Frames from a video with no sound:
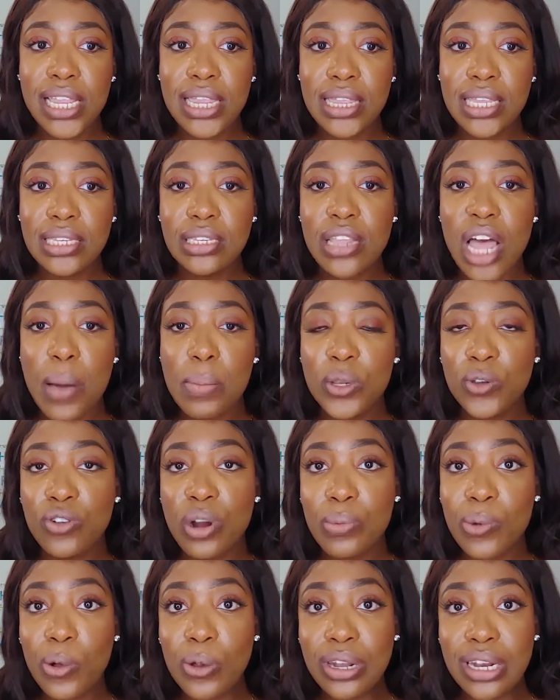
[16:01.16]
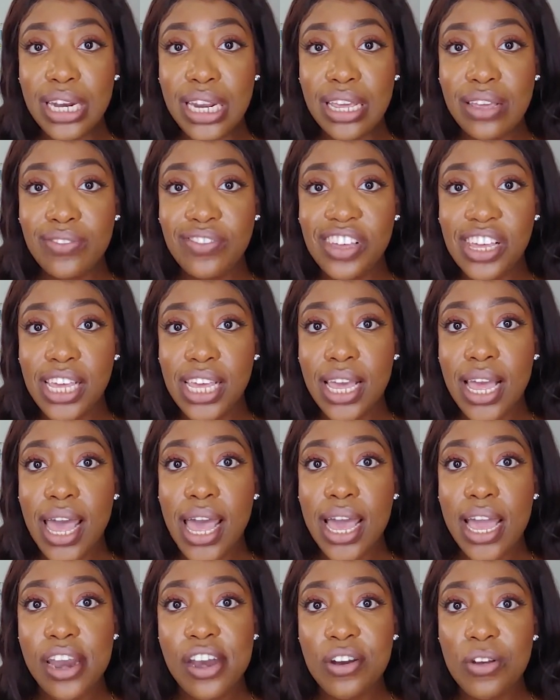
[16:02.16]
and this top is from Old Navy,
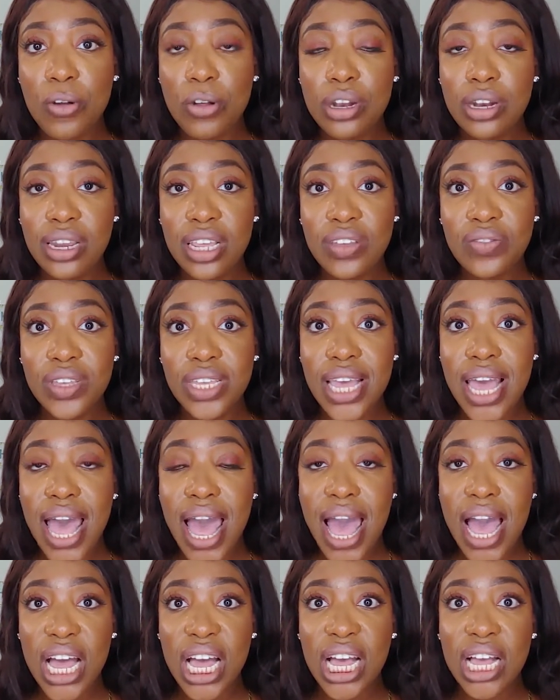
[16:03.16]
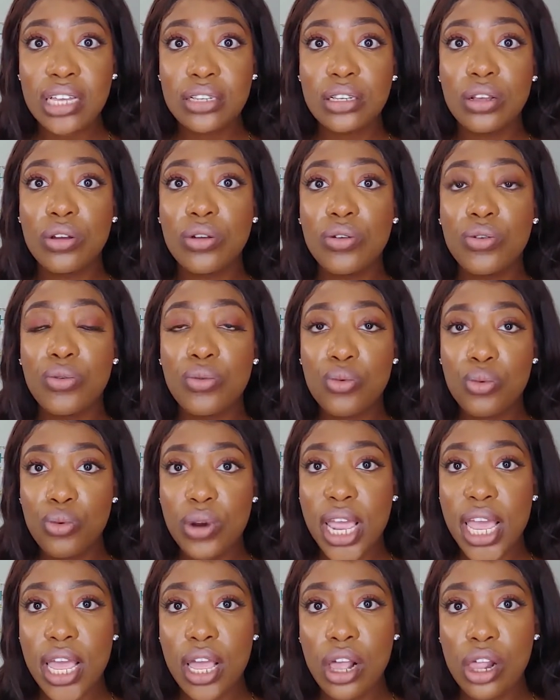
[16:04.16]
and Old Navy has
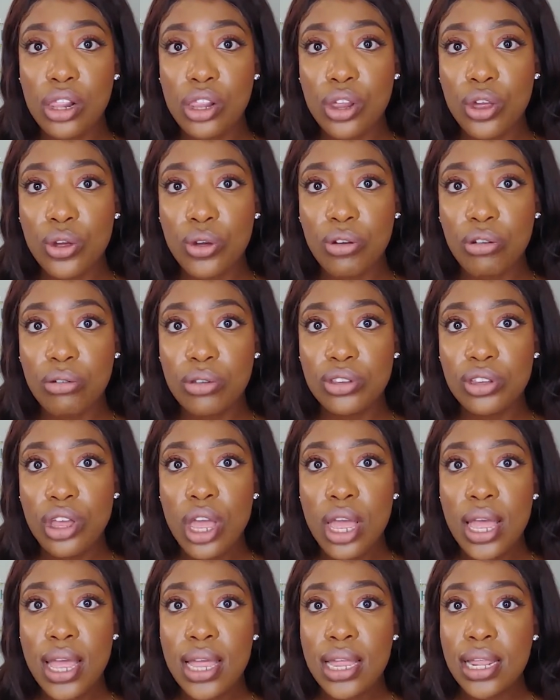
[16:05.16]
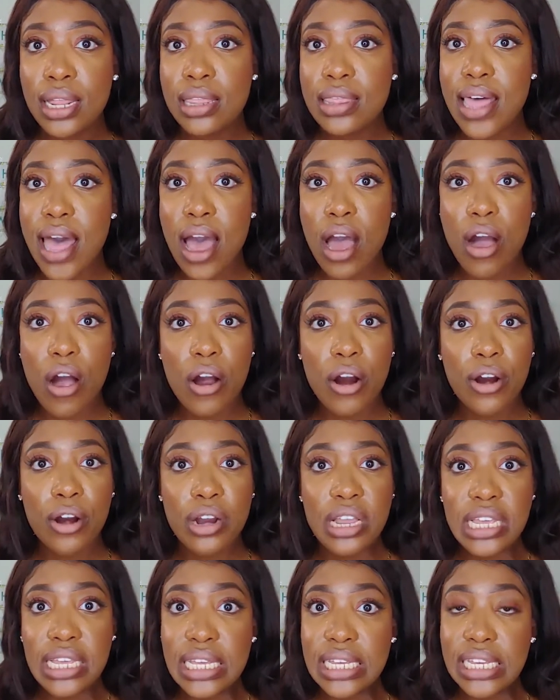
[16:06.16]
great clothes that
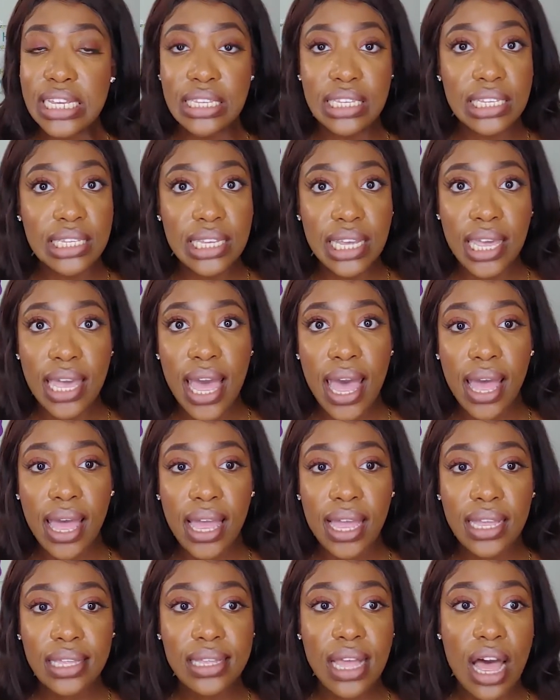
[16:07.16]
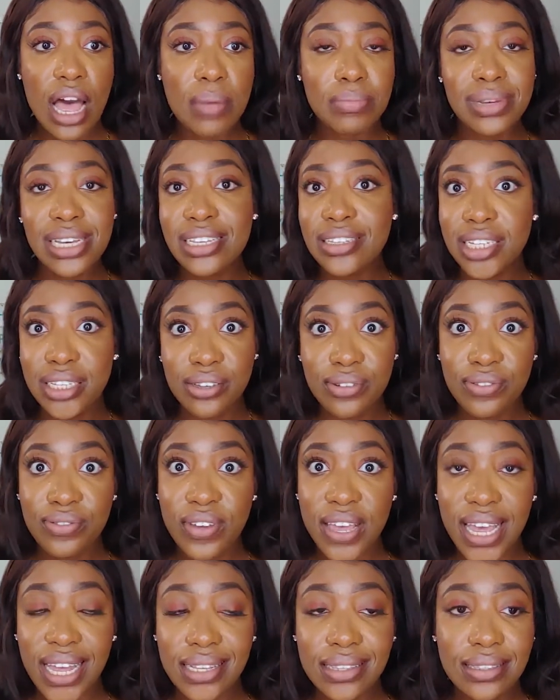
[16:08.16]
are easy to get, easy to
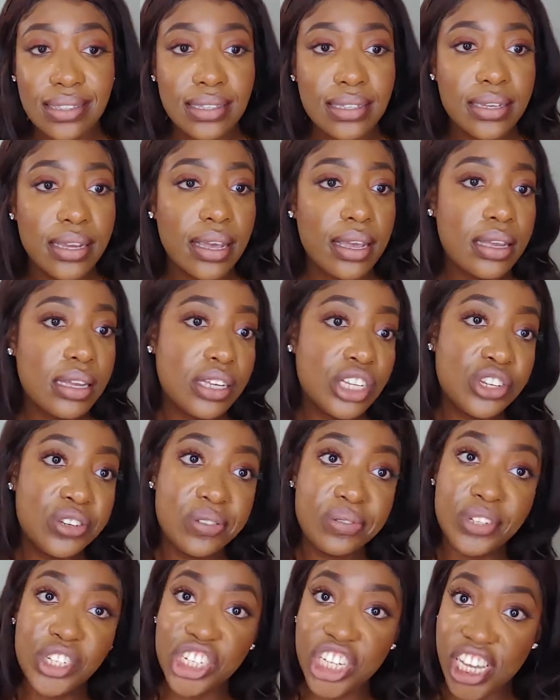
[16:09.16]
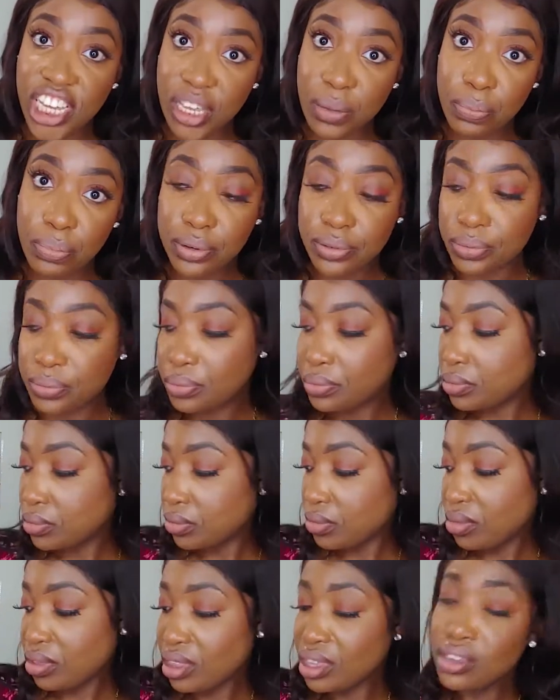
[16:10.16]
fit, cheap,
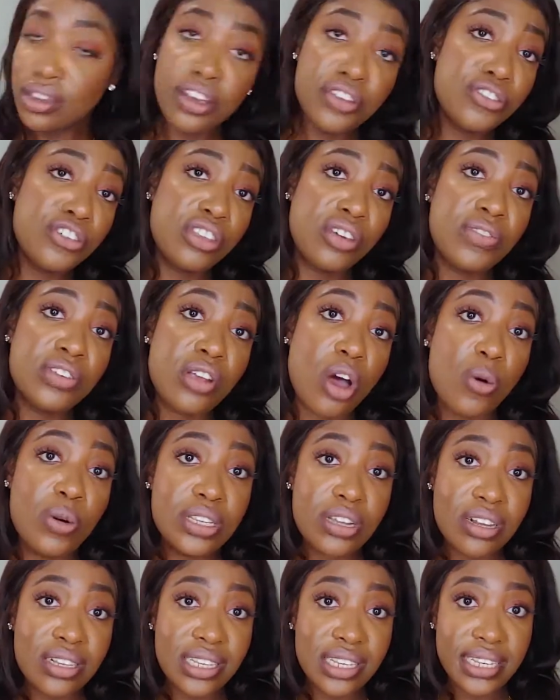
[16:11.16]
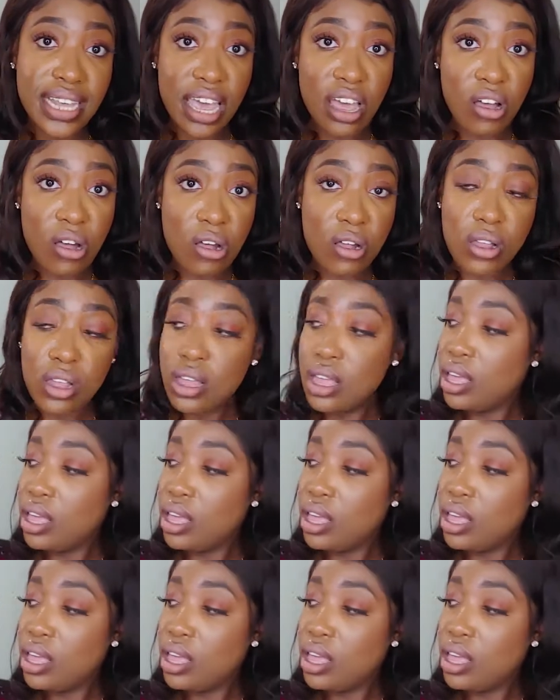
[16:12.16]
because their stuff is always on sale.